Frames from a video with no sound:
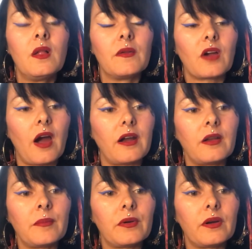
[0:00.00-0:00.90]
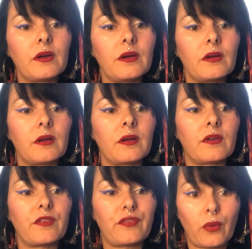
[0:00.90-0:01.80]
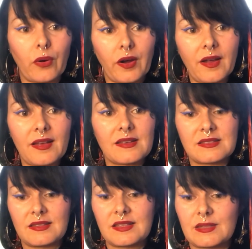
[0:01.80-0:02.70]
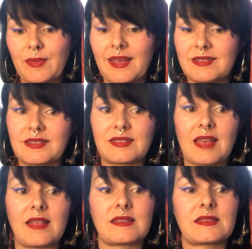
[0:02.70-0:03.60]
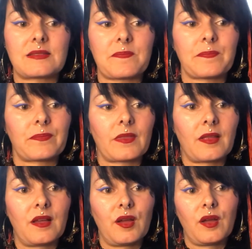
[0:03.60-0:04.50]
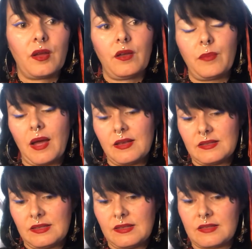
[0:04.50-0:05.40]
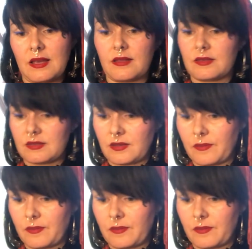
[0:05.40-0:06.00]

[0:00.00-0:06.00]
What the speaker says: Card number 4 is This Makes Sense. Pisces Suns.